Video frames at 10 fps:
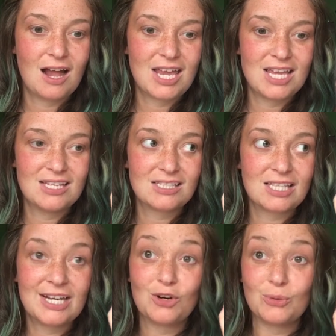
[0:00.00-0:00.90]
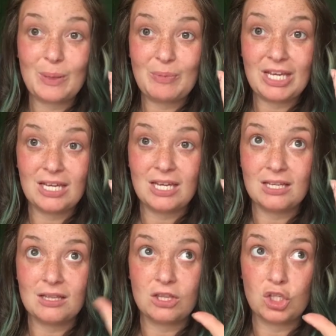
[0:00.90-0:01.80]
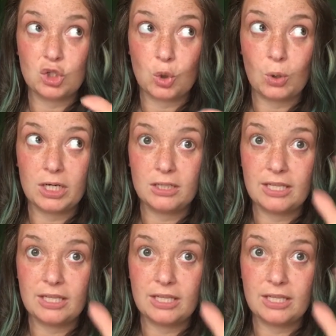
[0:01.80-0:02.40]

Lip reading: he's like creeping in the door.